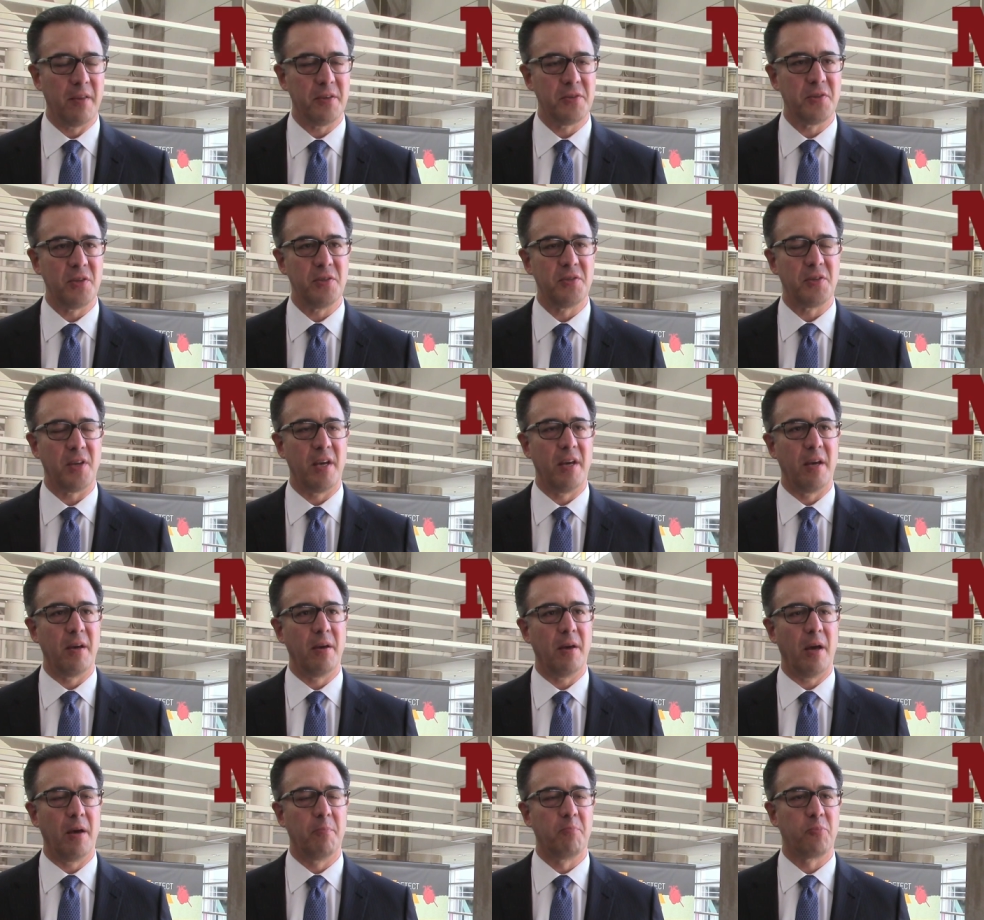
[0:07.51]
This is
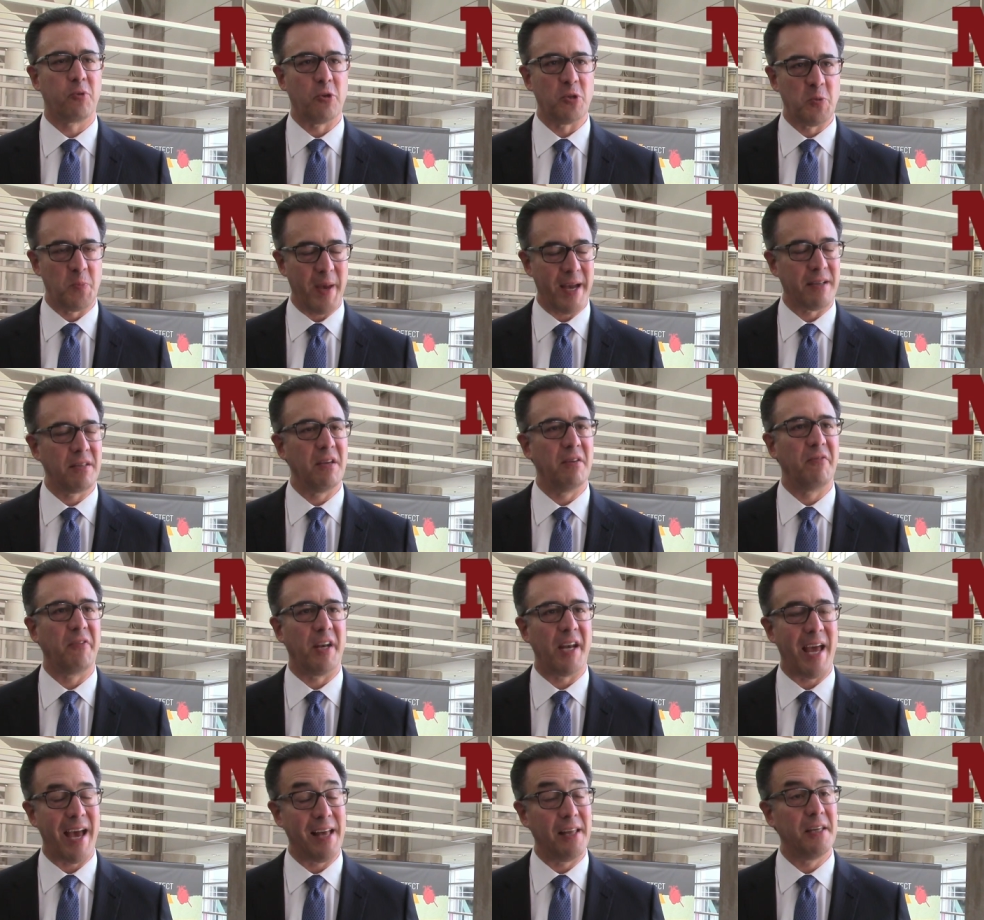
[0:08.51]
a, a prospective
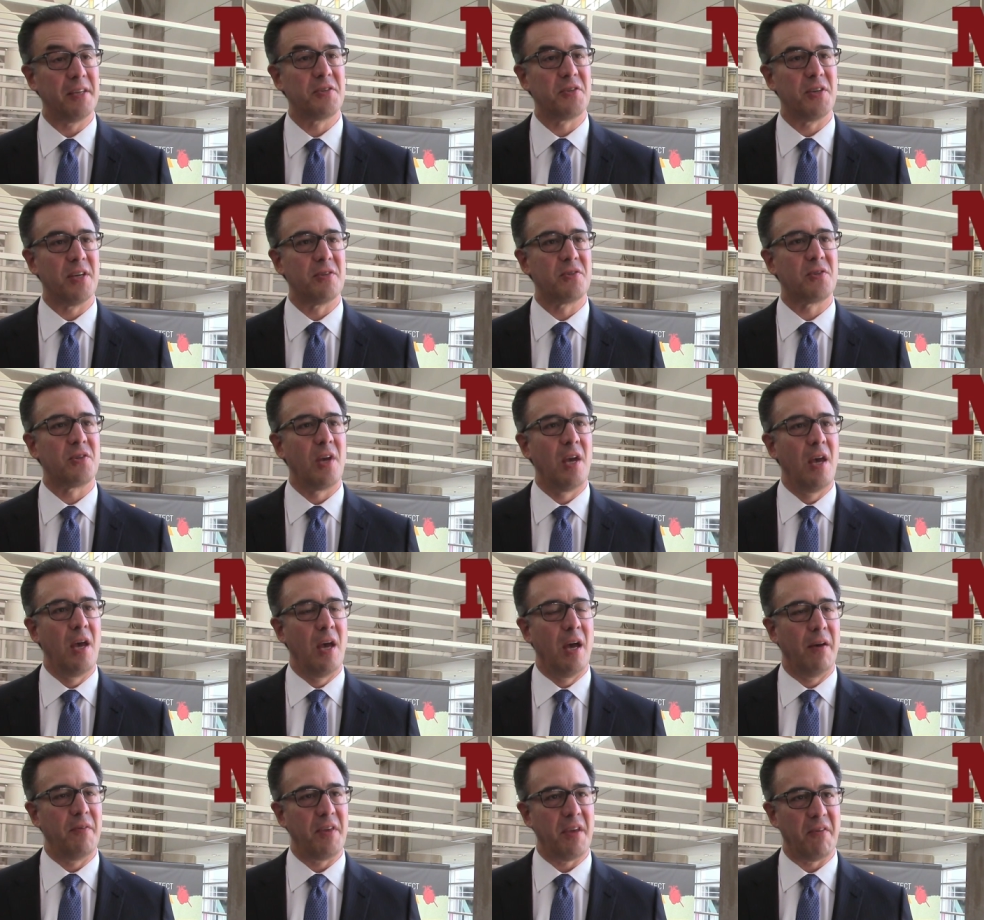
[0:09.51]
analysis
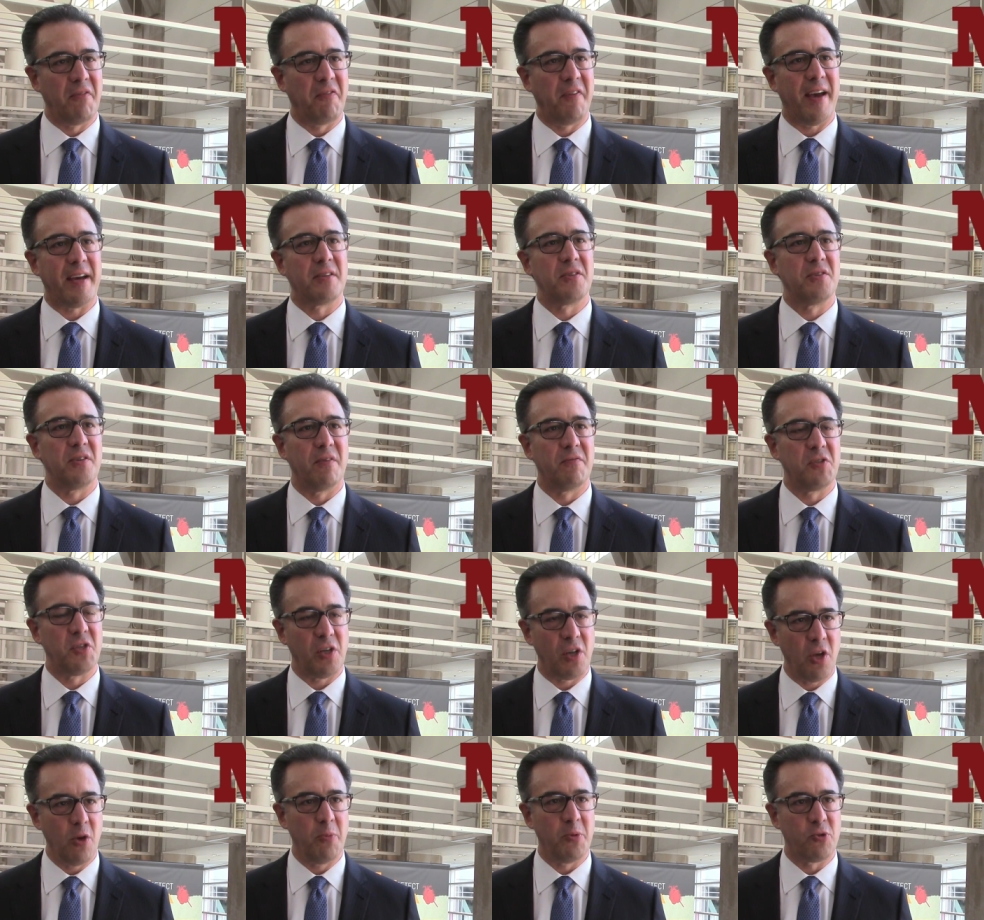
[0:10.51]
of the effects of
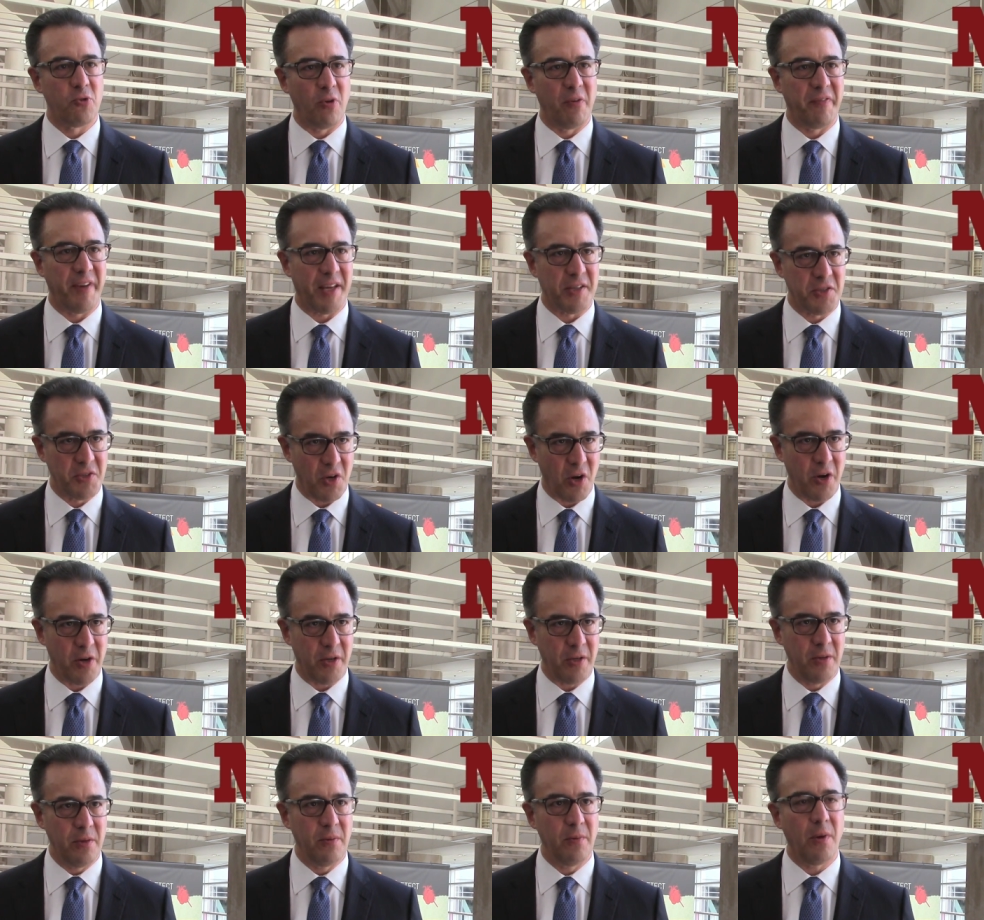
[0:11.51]
sacubitril
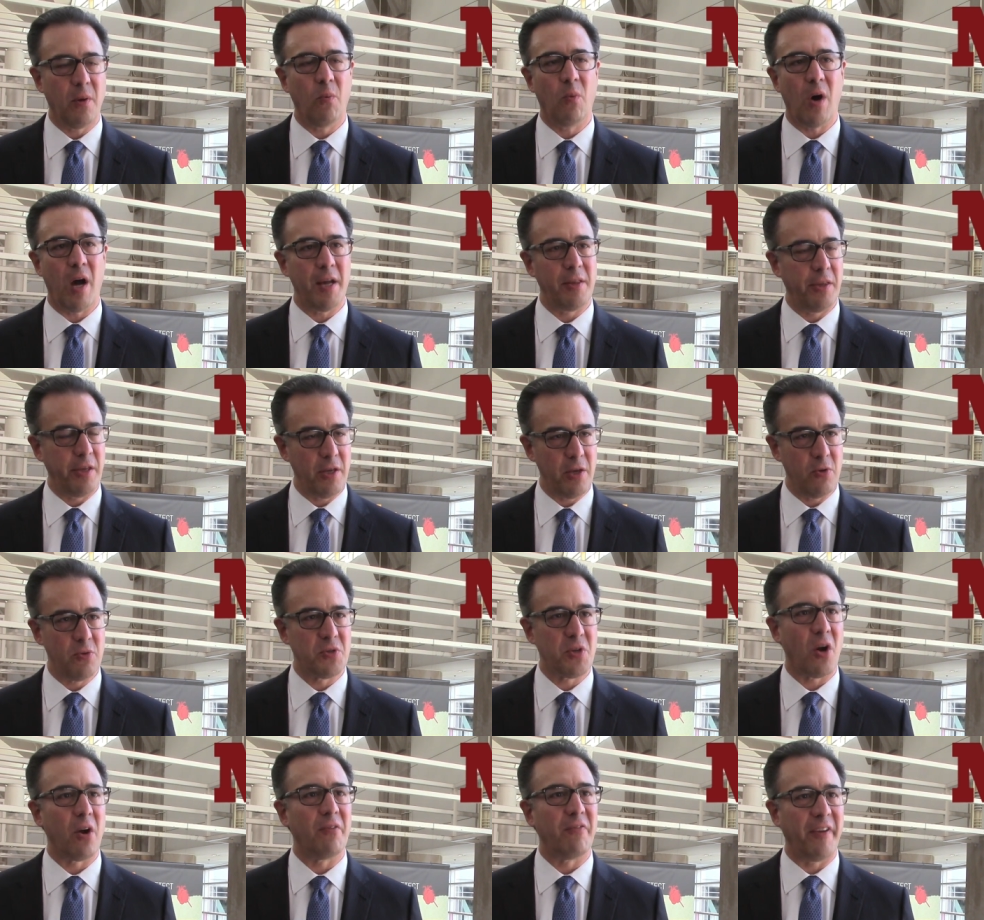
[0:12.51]
valsartan, a widely
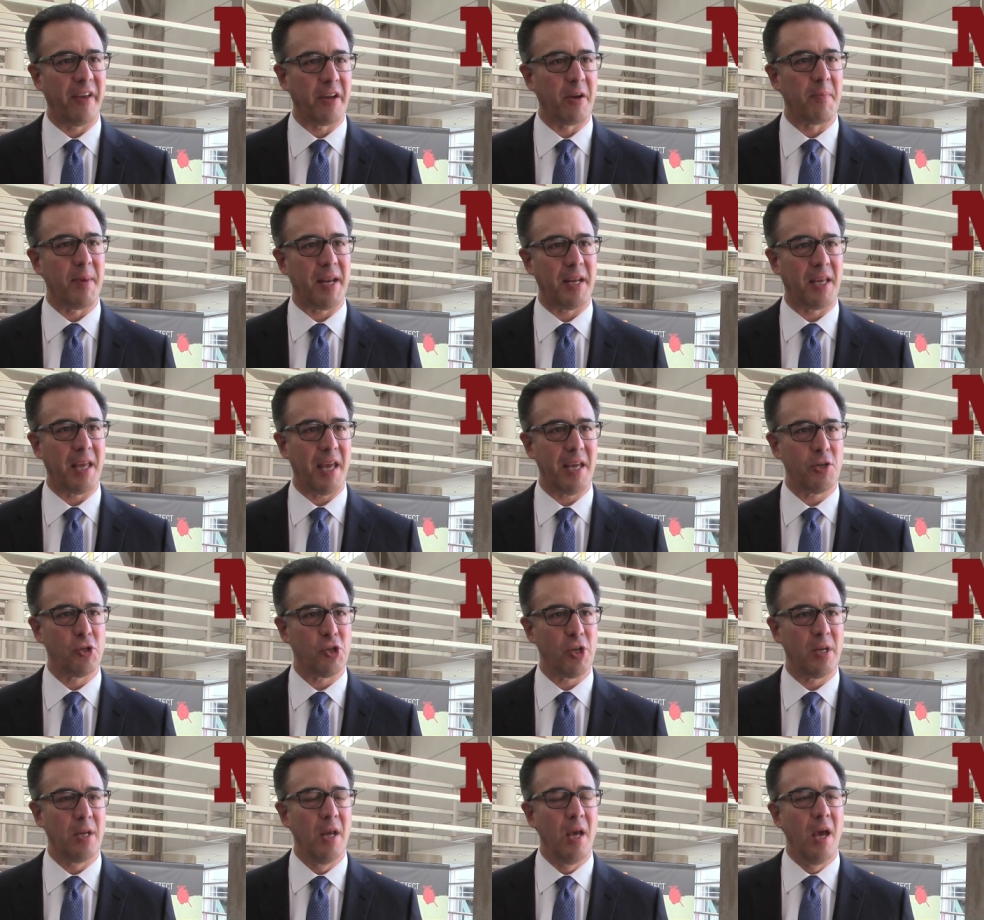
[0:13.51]
used heart failure
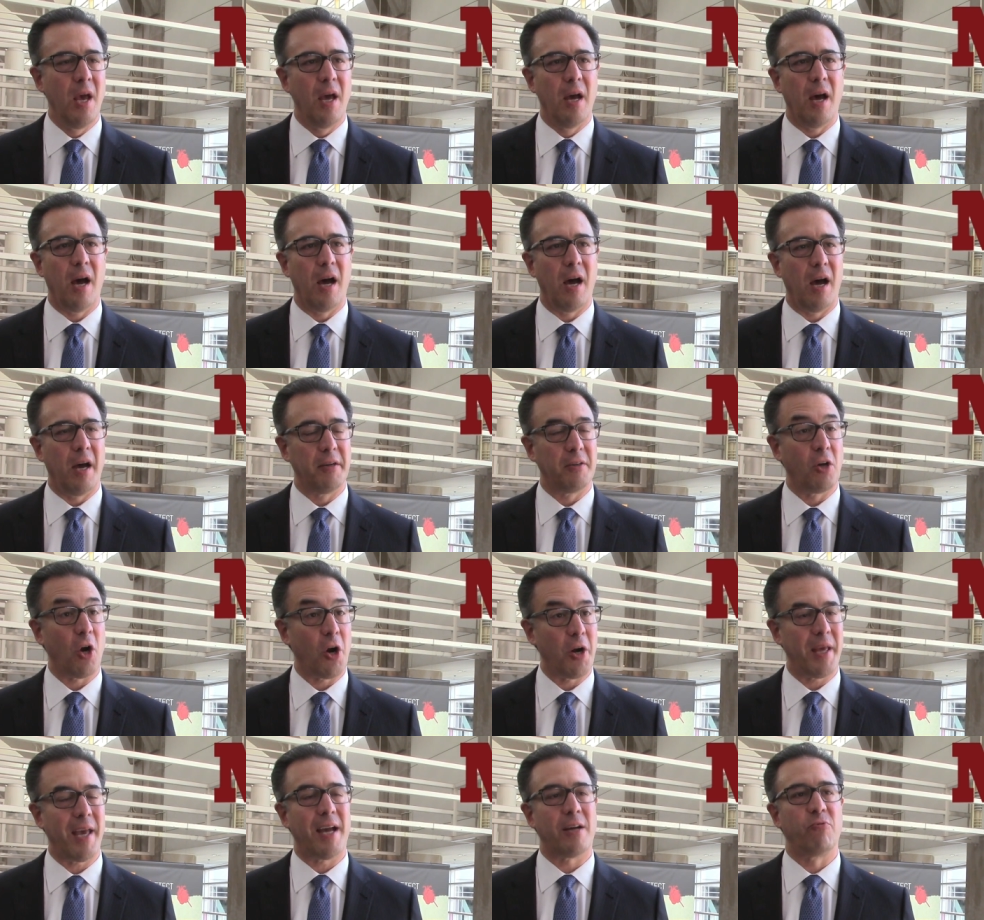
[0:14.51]
medication, uh, on
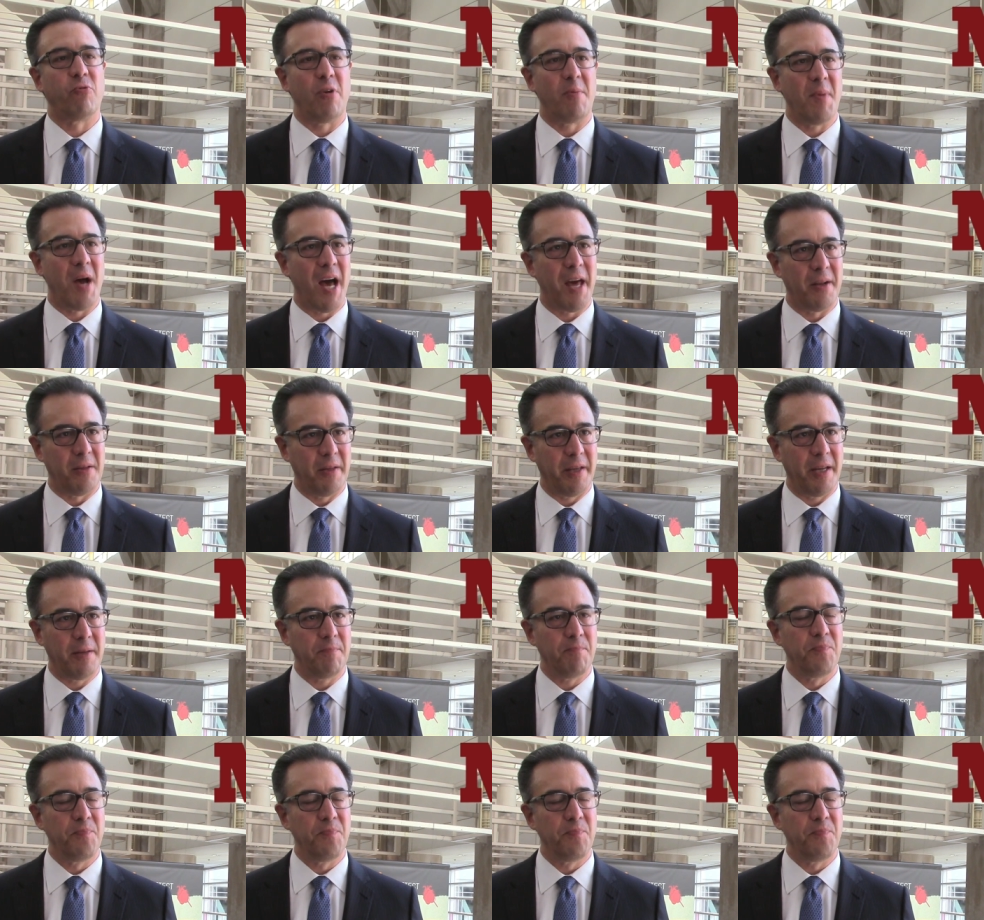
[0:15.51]
cardiac remodeling.